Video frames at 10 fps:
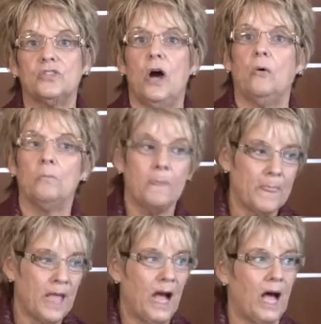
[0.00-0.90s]
So
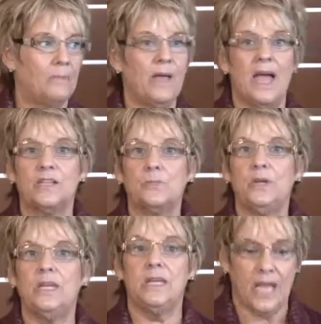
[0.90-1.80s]
as
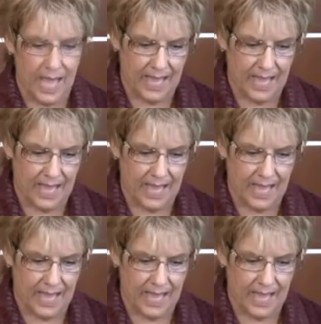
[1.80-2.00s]
we